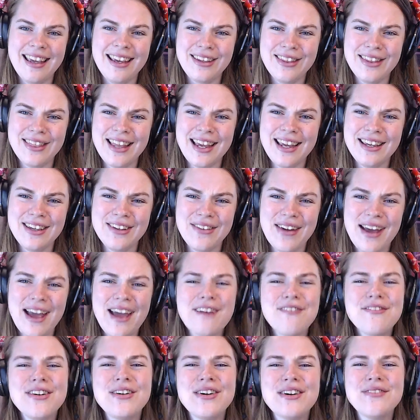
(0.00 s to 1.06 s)
Thank you
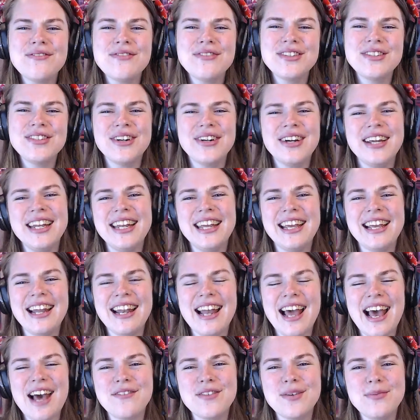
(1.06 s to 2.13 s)
everyone for joining, and
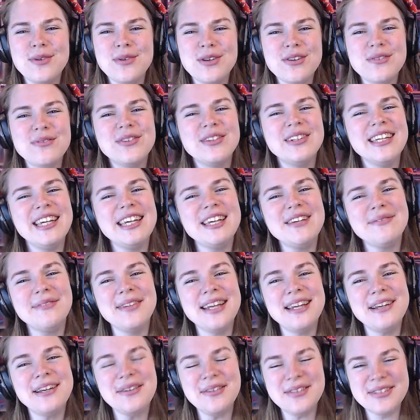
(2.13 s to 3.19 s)
have a beautiful
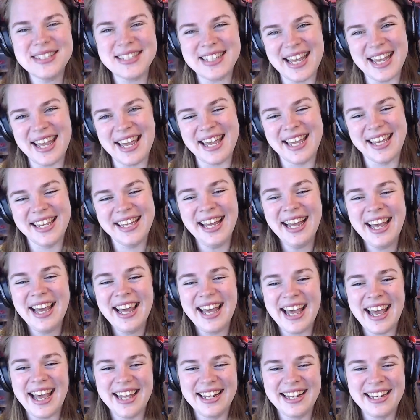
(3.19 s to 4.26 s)
evening or day,
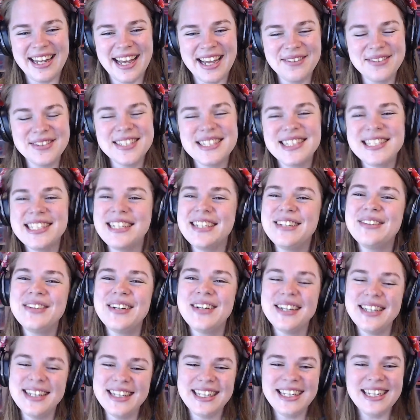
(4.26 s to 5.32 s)
and I will see you
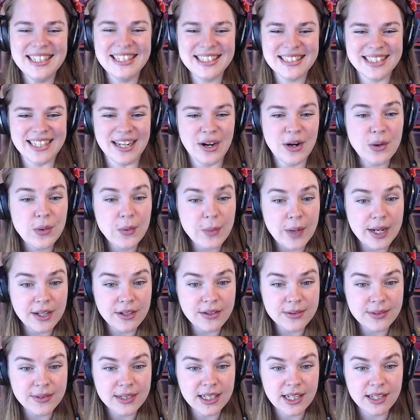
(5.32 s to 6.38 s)
on the internet. Oh, when are you
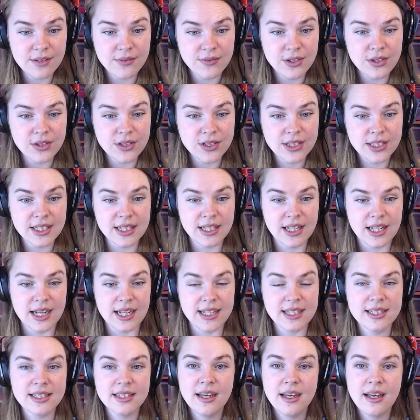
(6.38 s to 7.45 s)
doing another Fusion
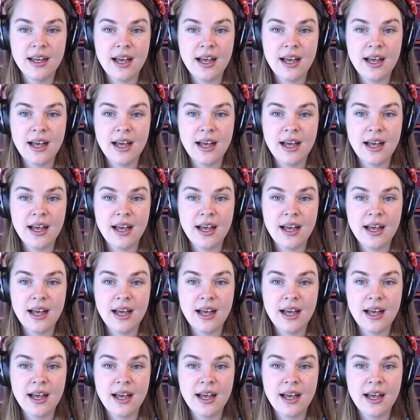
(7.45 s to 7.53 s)
class?